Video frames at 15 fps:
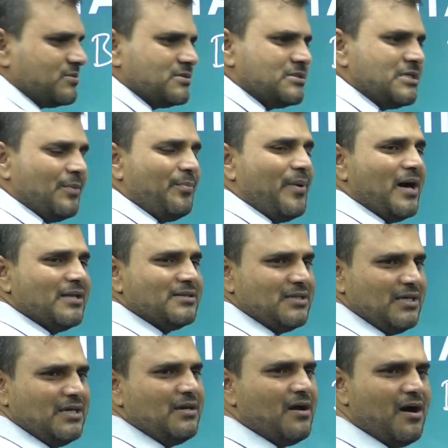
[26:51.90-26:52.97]

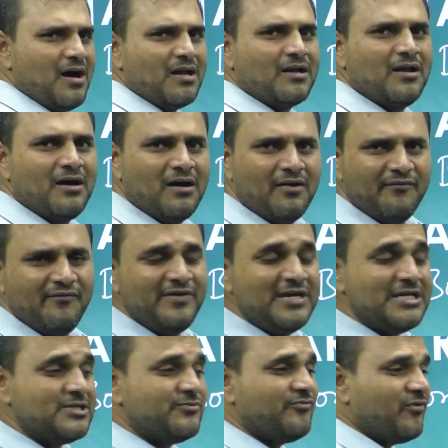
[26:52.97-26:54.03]
chapati or
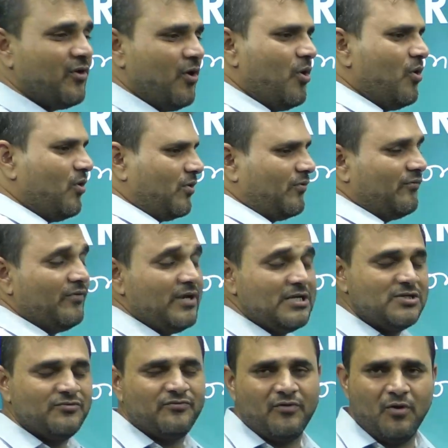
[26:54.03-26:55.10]
wheat flour. Wheat
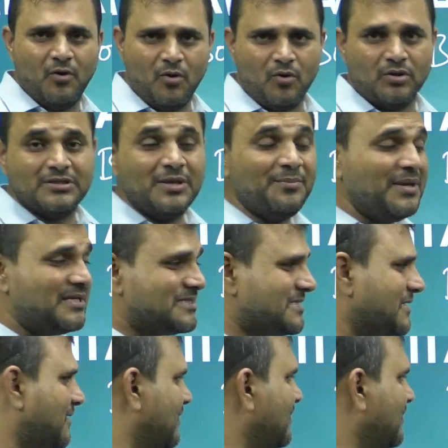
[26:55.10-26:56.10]
flour. They mixed.